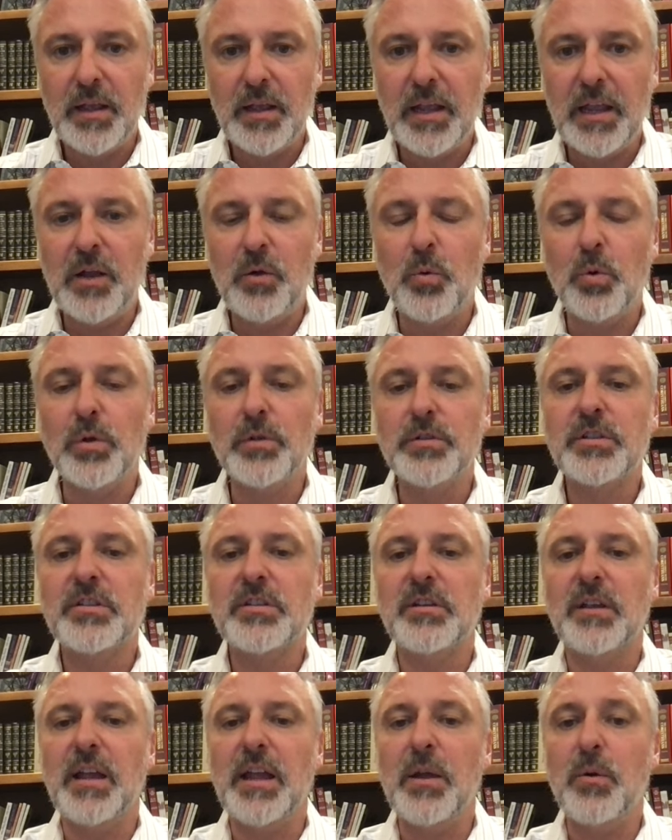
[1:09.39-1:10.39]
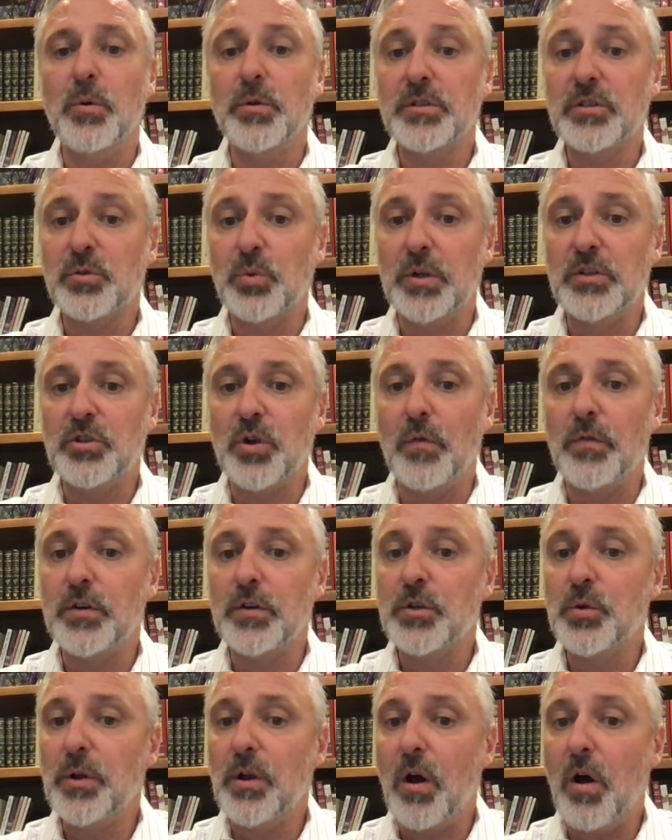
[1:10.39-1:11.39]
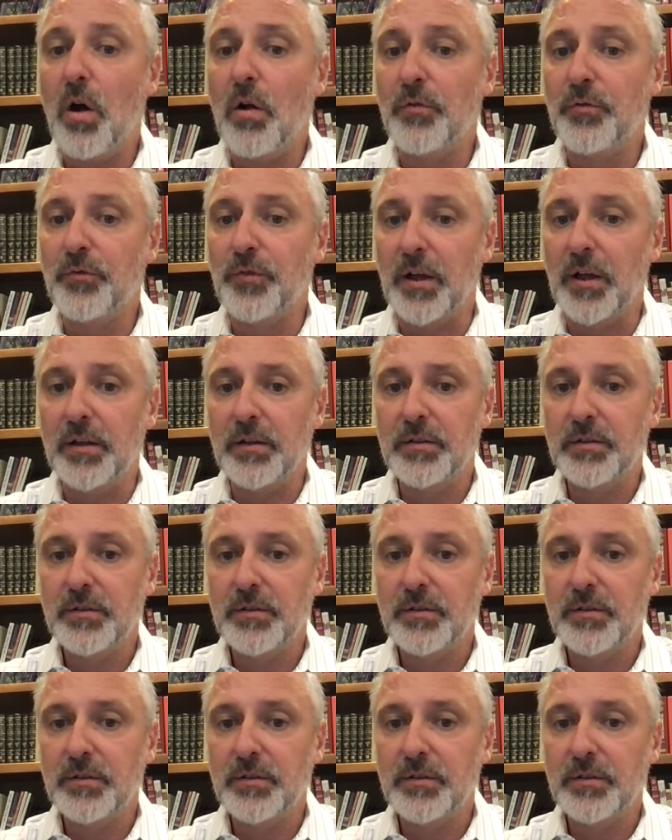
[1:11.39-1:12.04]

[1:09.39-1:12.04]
it will switch over to an alpha